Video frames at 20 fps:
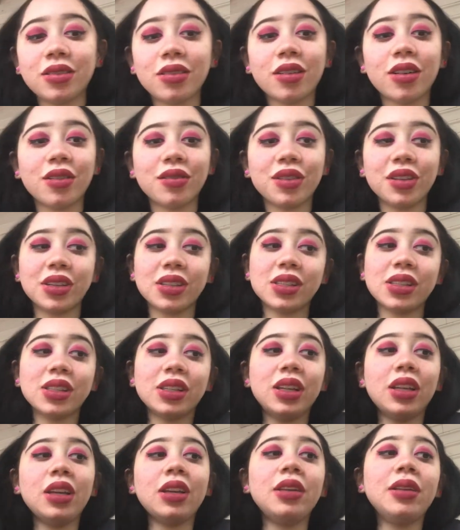
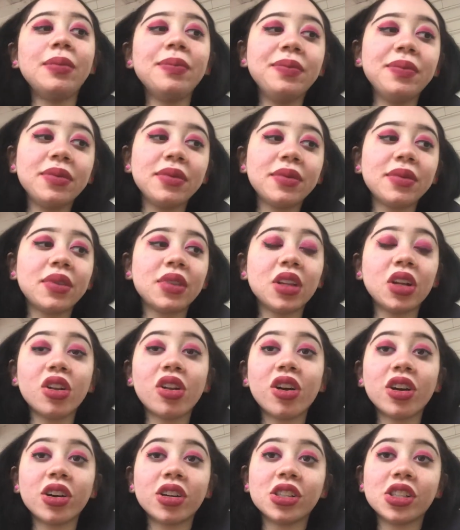Obviously, the
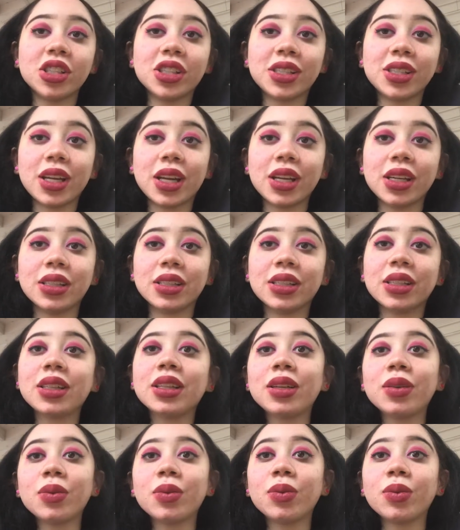longer she stays
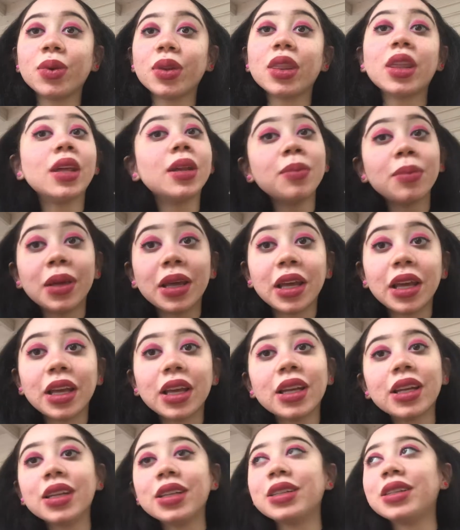within
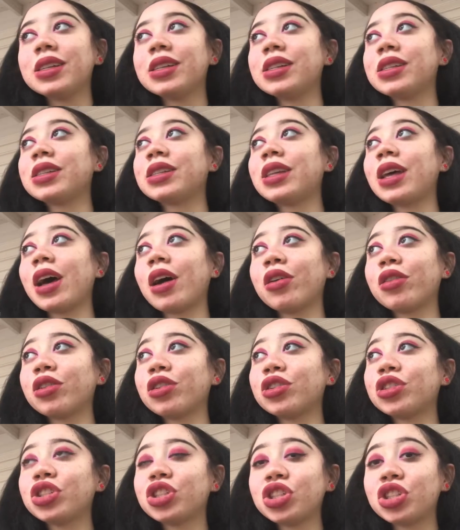me is the
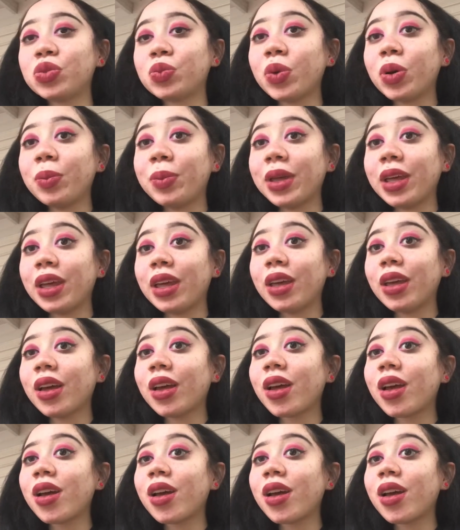healthier she will be.